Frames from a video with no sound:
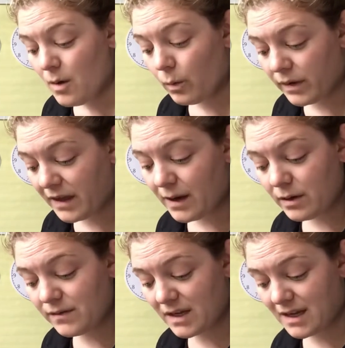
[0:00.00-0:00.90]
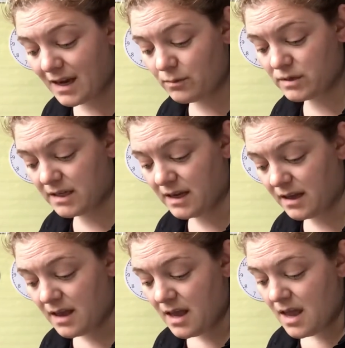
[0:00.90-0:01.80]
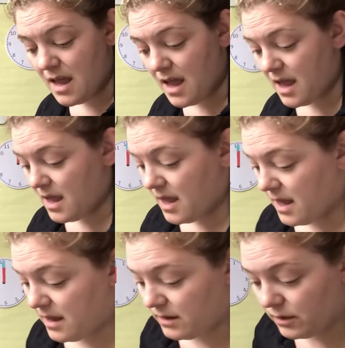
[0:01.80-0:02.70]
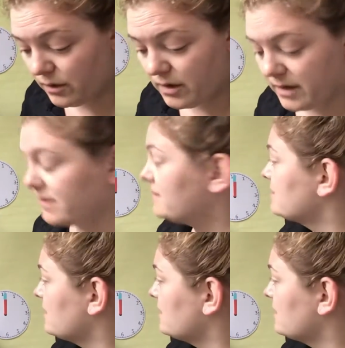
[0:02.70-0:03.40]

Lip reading: without even counting, it looks,